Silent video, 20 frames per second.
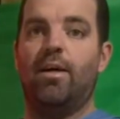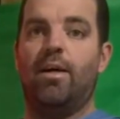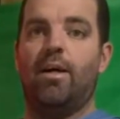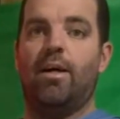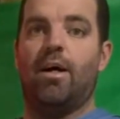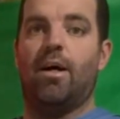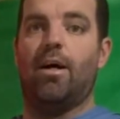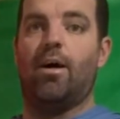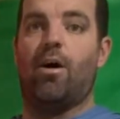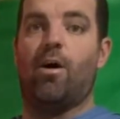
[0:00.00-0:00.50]

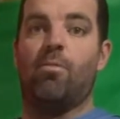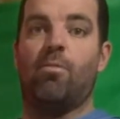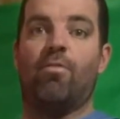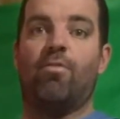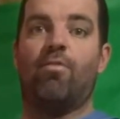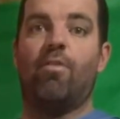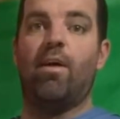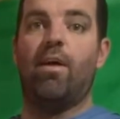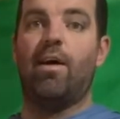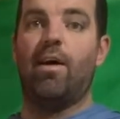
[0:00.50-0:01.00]
Harbor
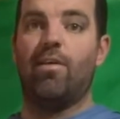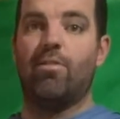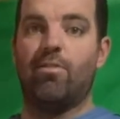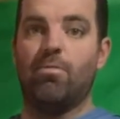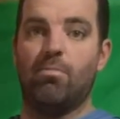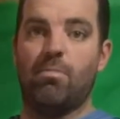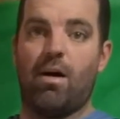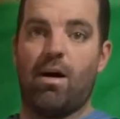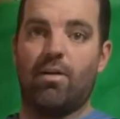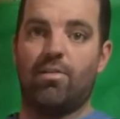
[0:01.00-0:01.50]
Freight has some
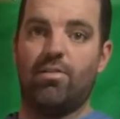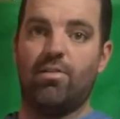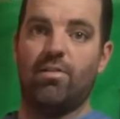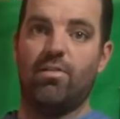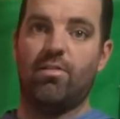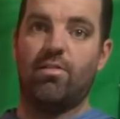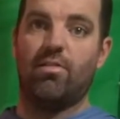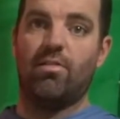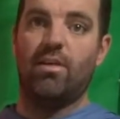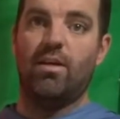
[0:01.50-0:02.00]

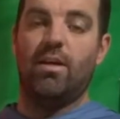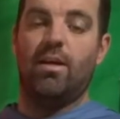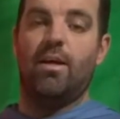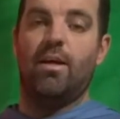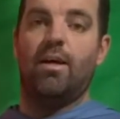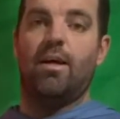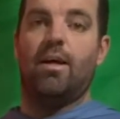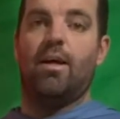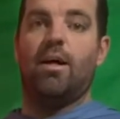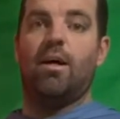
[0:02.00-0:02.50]
boxes
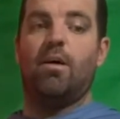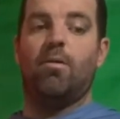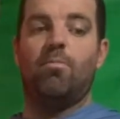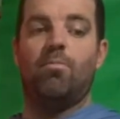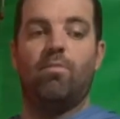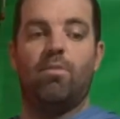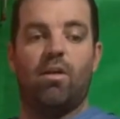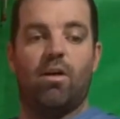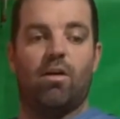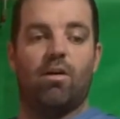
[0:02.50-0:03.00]

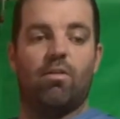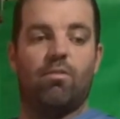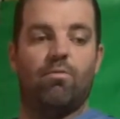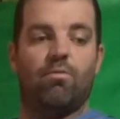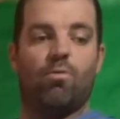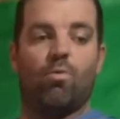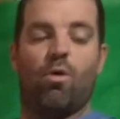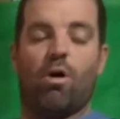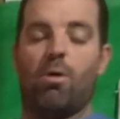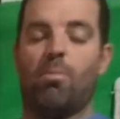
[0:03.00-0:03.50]
that are
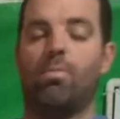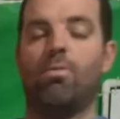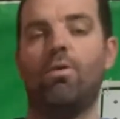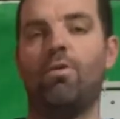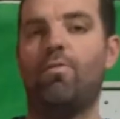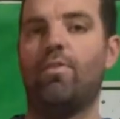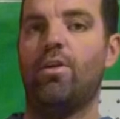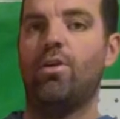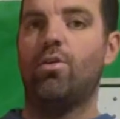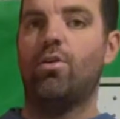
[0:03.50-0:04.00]
waterproof
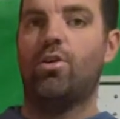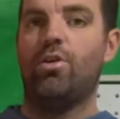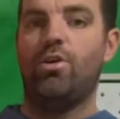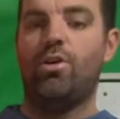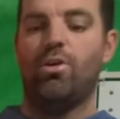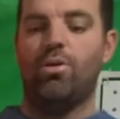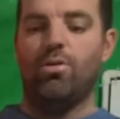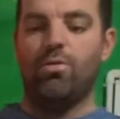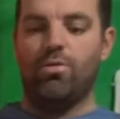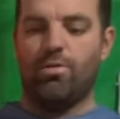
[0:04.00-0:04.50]
that you can
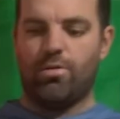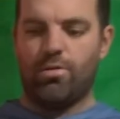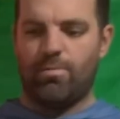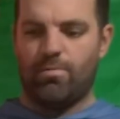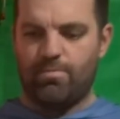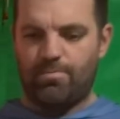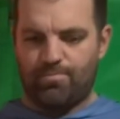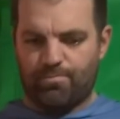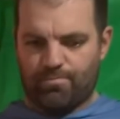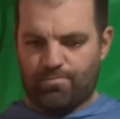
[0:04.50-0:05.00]
use,
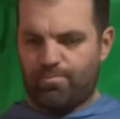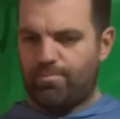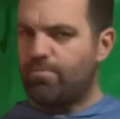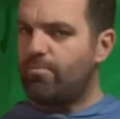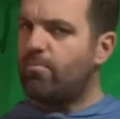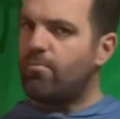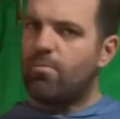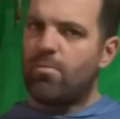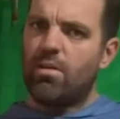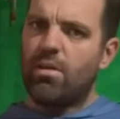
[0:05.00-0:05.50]

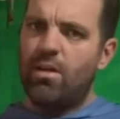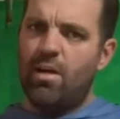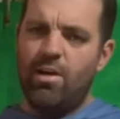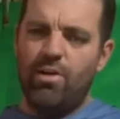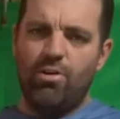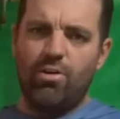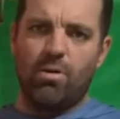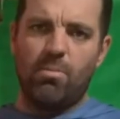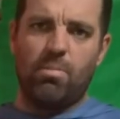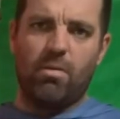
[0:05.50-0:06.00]
and you
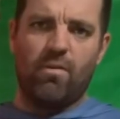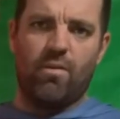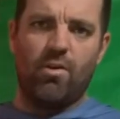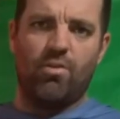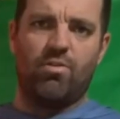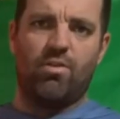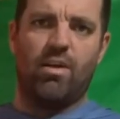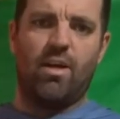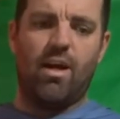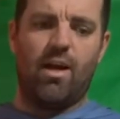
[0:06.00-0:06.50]
can put those
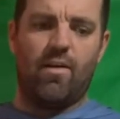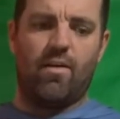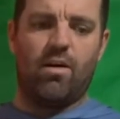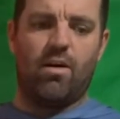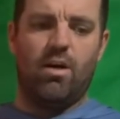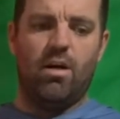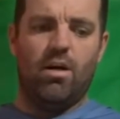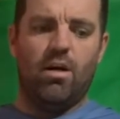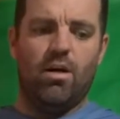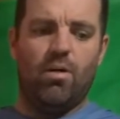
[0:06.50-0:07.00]

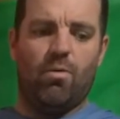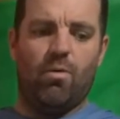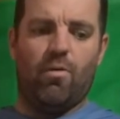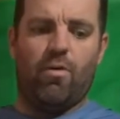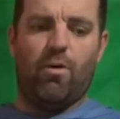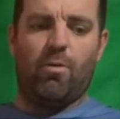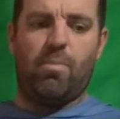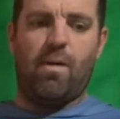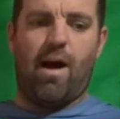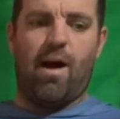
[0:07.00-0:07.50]
together with
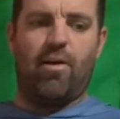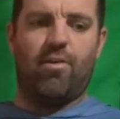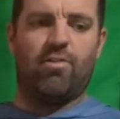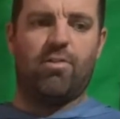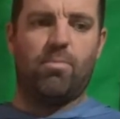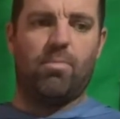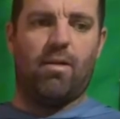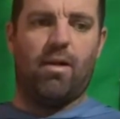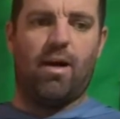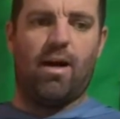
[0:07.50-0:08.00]
your power
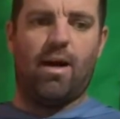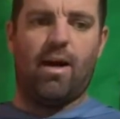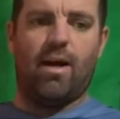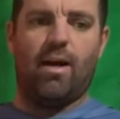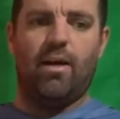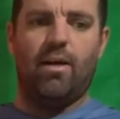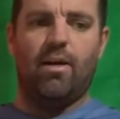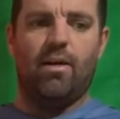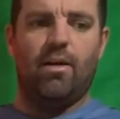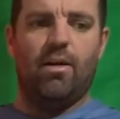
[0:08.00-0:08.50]
supply,
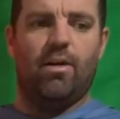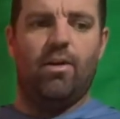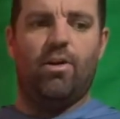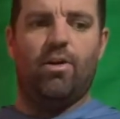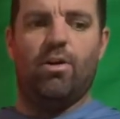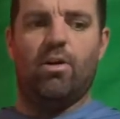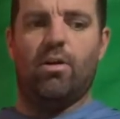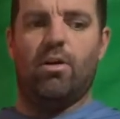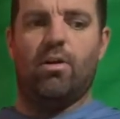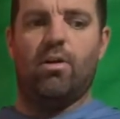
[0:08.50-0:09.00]

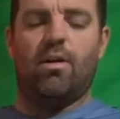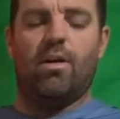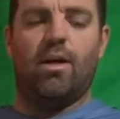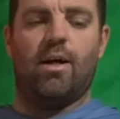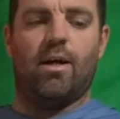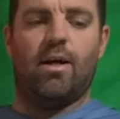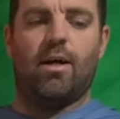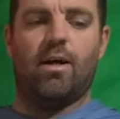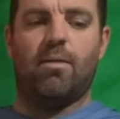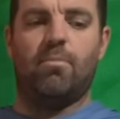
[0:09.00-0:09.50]
your
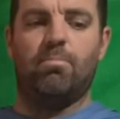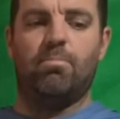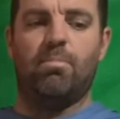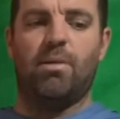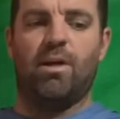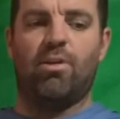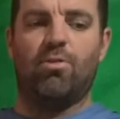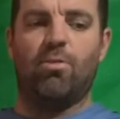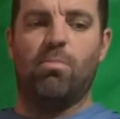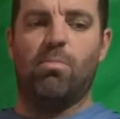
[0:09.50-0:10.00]

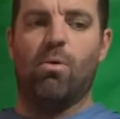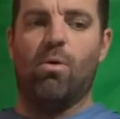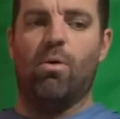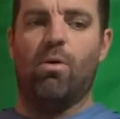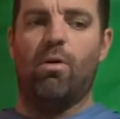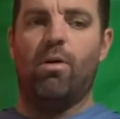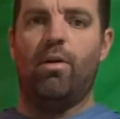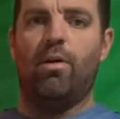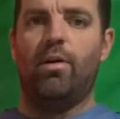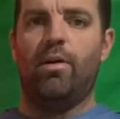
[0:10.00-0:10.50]
pixel
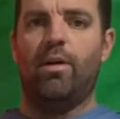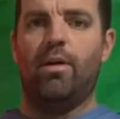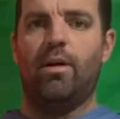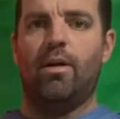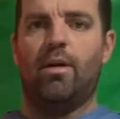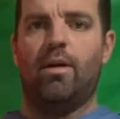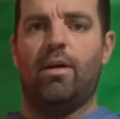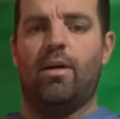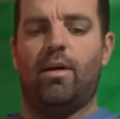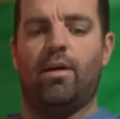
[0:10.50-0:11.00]
board,
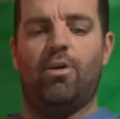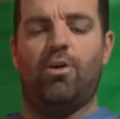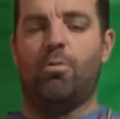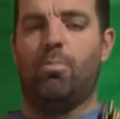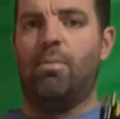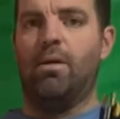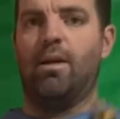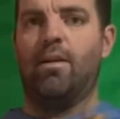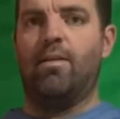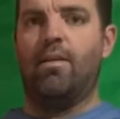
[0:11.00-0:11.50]
and your
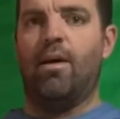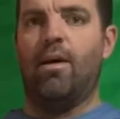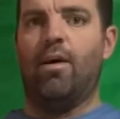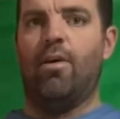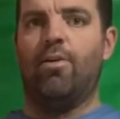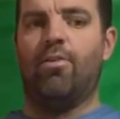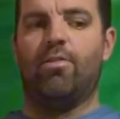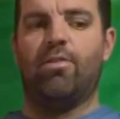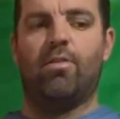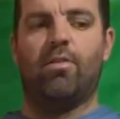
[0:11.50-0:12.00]

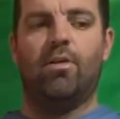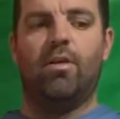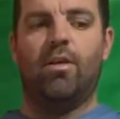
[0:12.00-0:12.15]
pigtails.